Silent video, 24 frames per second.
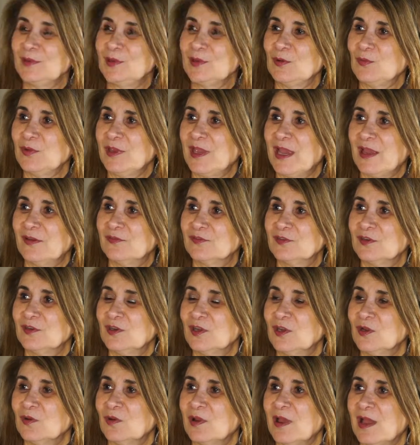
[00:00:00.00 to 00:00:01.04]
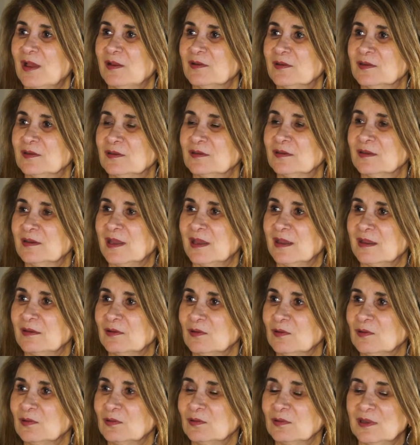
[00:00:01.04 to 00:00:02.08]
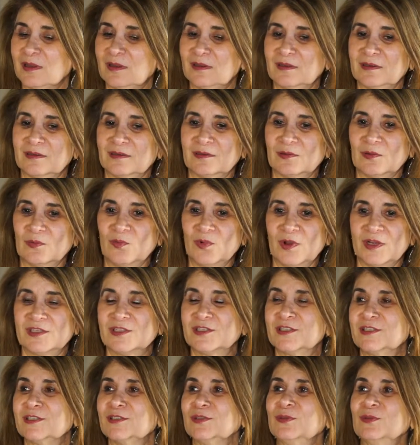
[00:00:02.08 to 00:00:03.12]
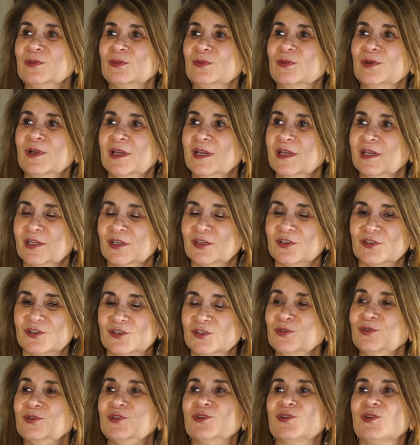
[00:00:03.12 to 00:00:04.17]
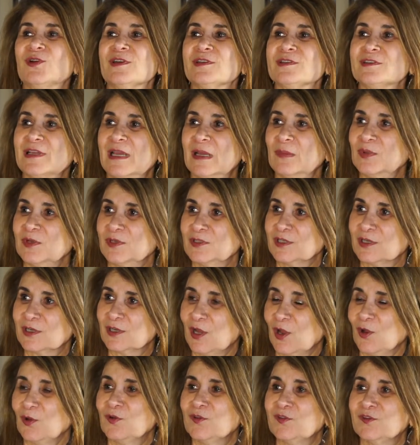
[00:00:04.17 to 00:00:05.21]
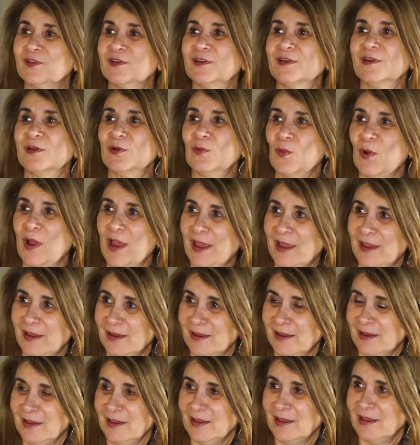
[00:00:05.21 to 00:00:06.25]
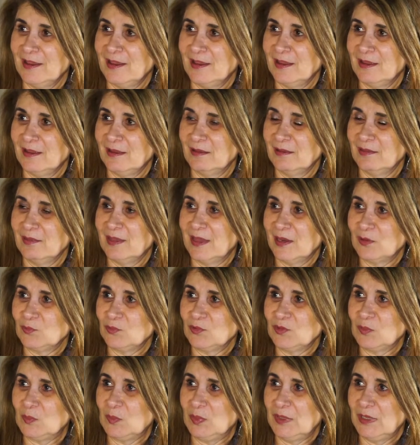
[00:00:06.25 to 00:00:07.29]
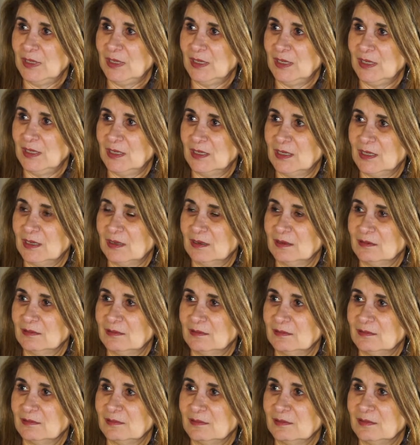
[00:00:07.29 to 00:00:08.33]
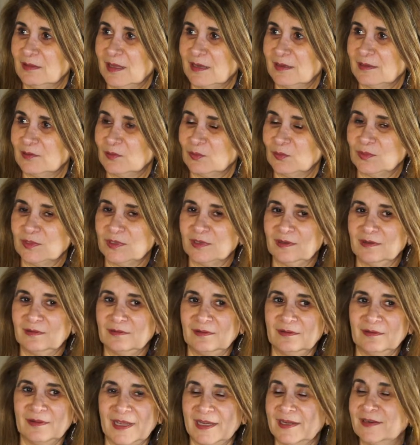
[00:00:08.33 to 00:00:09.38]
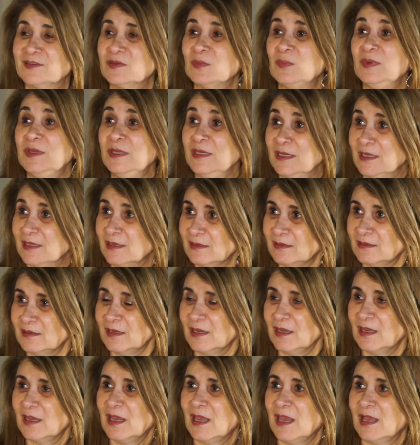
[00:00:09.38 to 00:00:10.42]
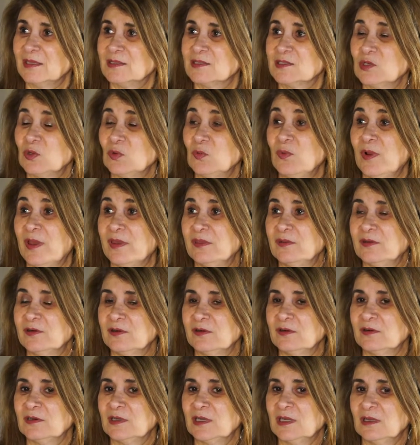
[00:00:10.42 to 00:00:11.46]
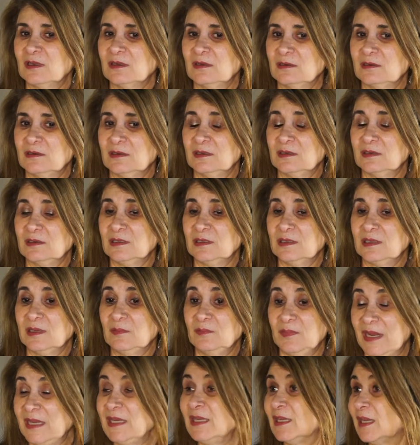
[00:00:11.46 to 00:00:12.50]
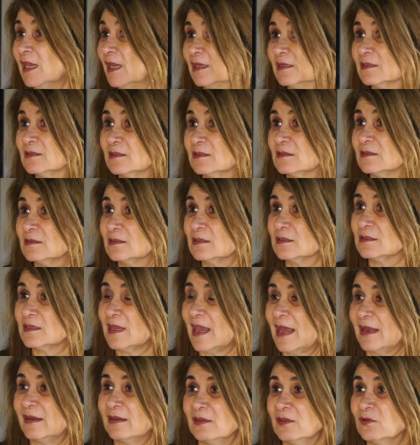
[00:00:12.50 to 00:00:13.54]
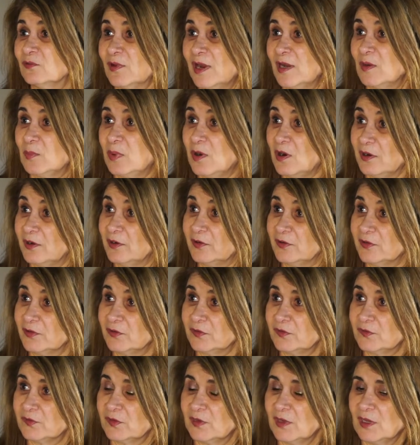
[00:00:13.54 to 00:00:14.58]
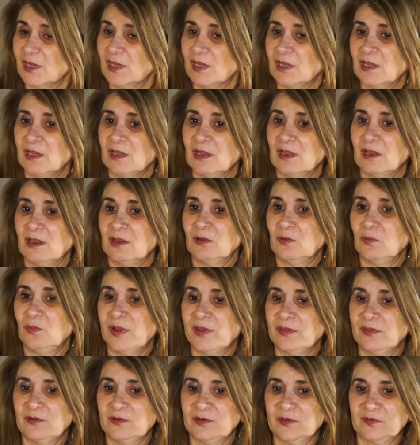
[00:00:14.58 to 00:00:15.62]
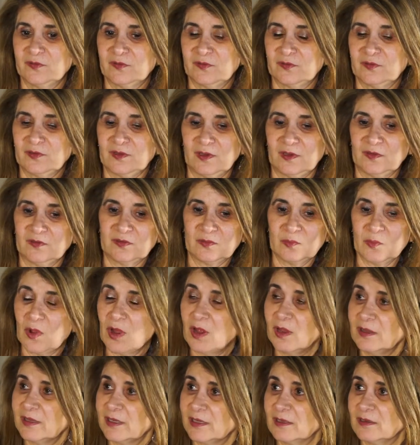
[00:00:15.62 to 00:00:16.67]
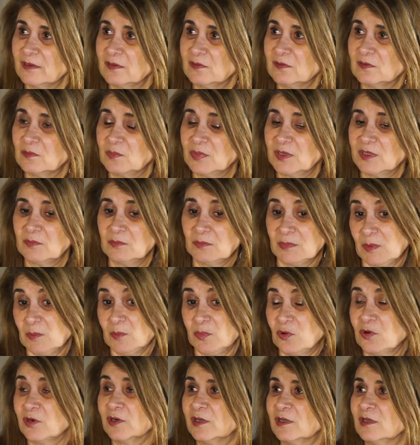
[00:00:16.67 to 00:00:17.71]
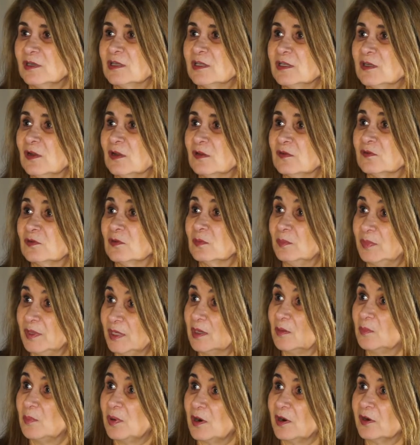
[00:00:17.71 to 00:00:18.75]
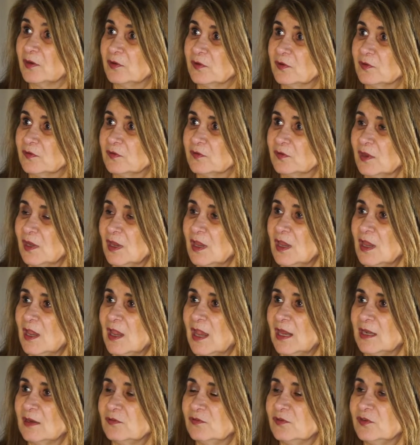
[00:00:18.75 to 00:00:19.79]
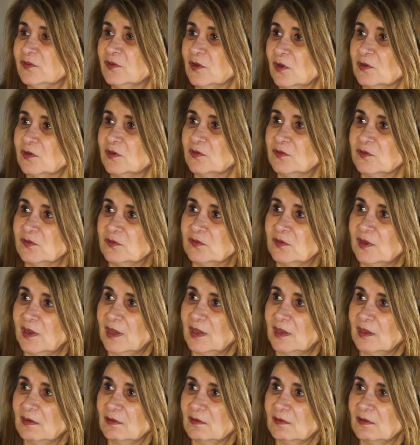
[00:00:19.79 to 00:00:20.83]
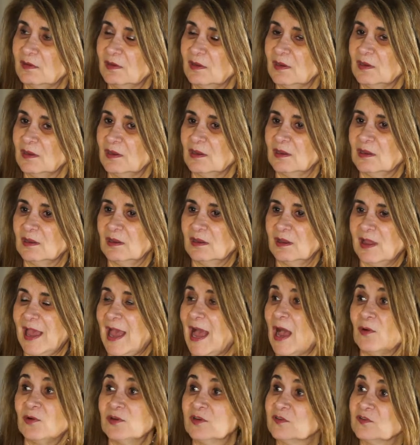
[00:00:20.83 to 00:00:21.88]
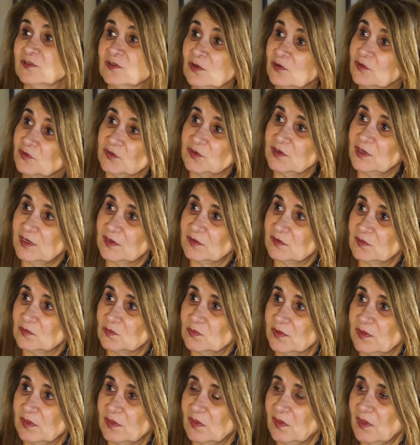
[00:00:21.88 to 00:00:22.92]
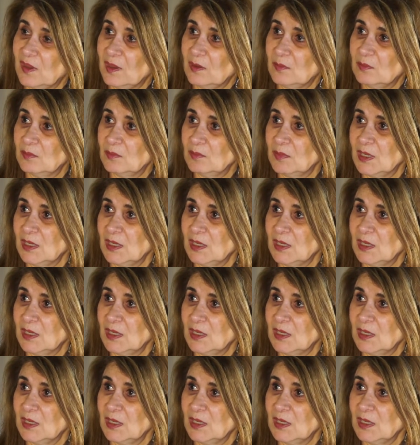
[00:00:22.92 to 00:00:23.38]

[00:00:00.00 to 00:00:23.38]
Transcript: you know we have to know how to how uh, what to do to our sample to coax mm -hmm. it in mm-hmm. a way uh, that would be uh, that it would like to be in, mm -hmm. and so whether uh, in many cases it's adding the right partners. Uh, whether it's small ligands, but importantly also mm -hmm. big partners, and if we don't understand how it associates with them,